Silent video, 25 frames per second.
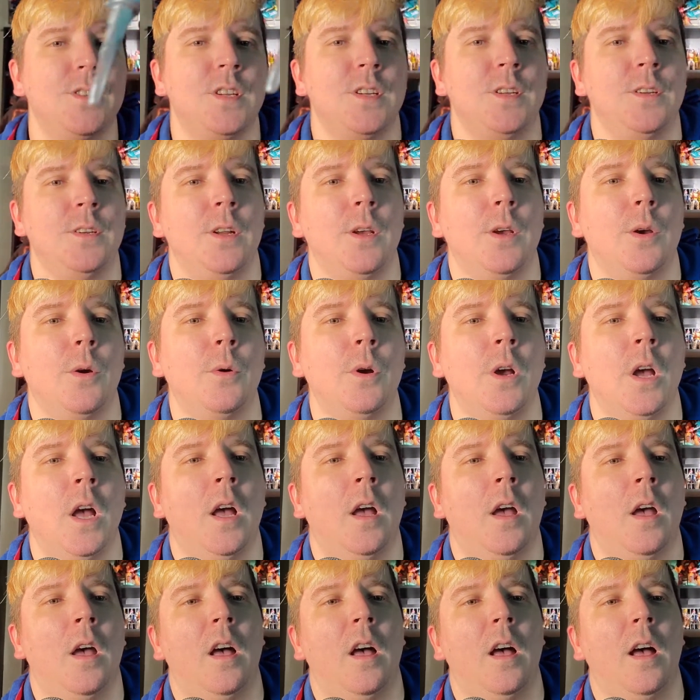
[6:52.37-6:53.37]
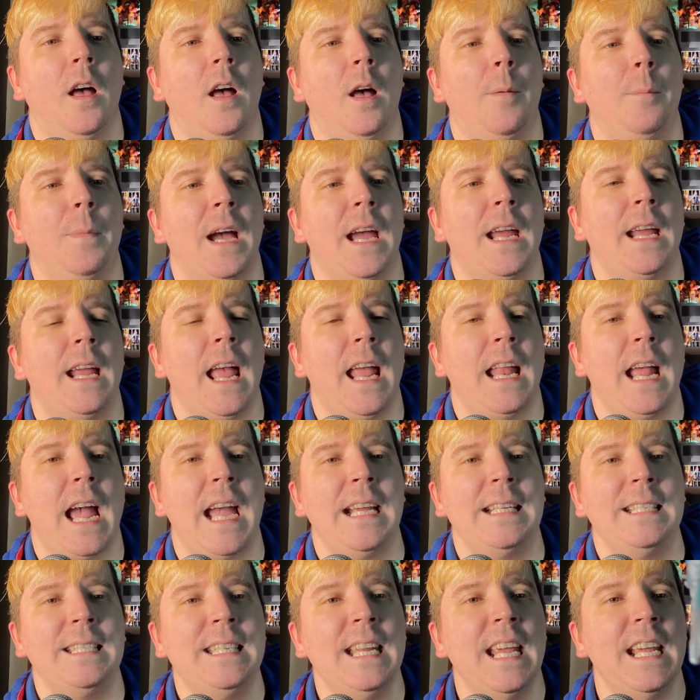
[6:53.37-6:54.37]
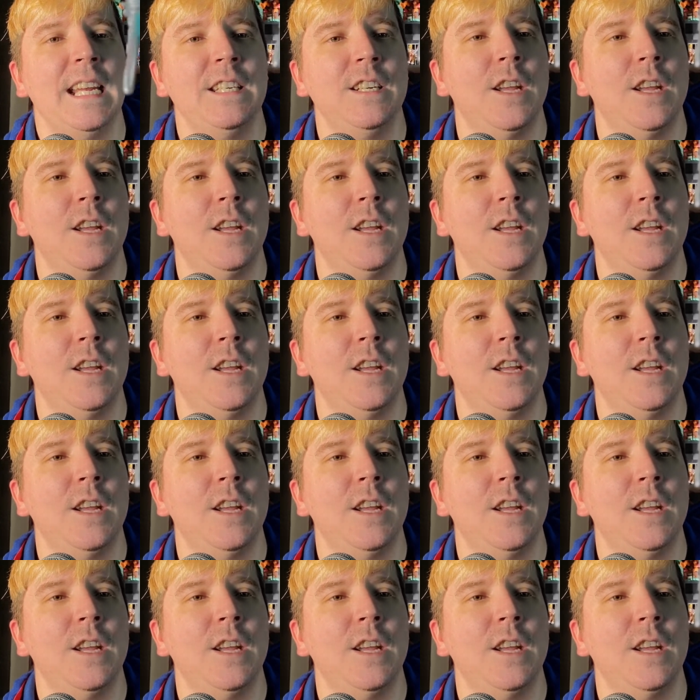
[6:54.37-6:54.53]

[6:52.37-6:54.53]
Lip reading: so you know, I did